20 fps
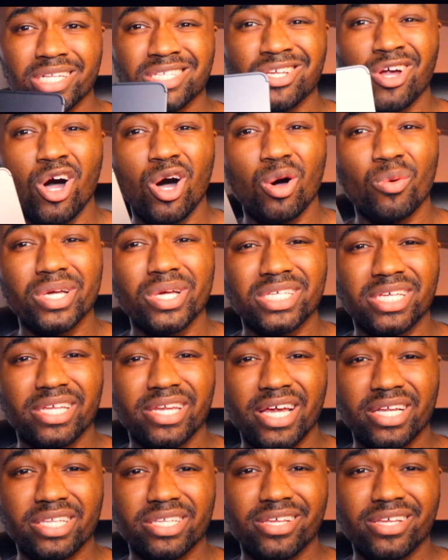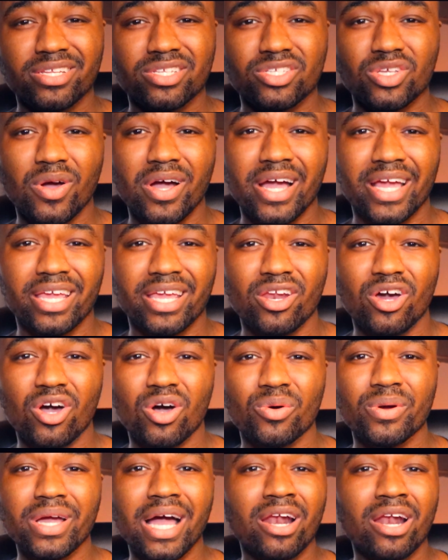It's always connected, so I
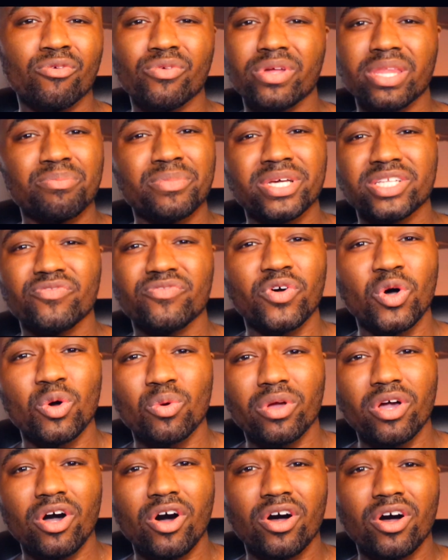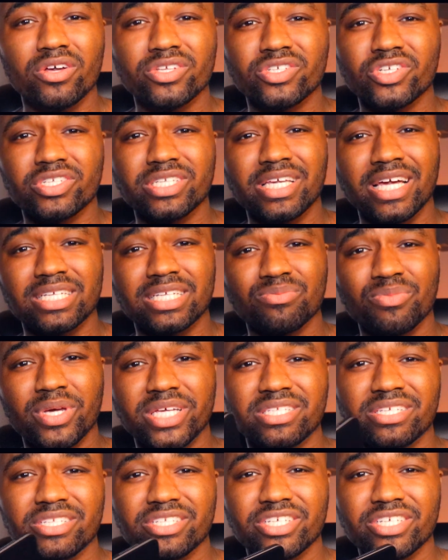don't really miss phone calls or text
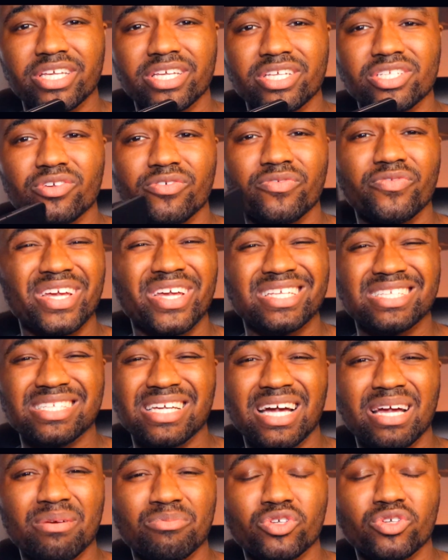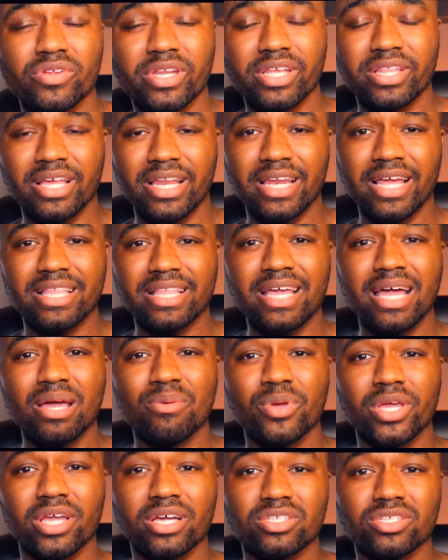messages or FaceTimes or anything like
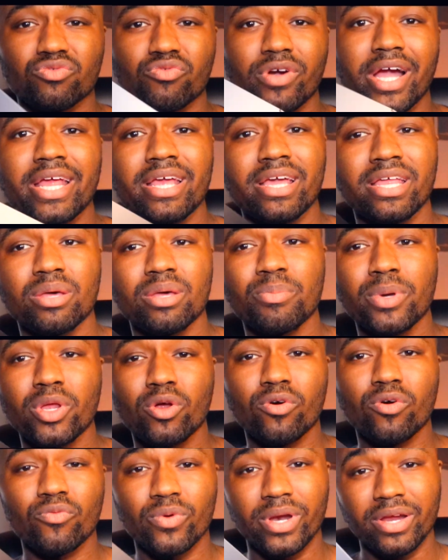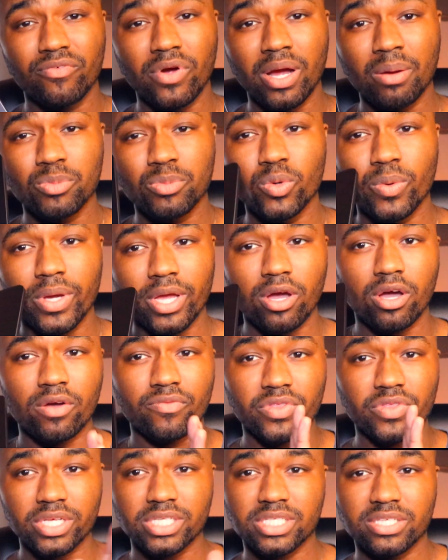that, because right in the middle of whatever I'm doing
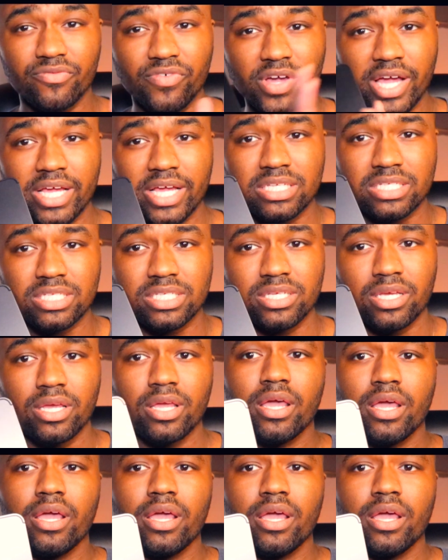off this device,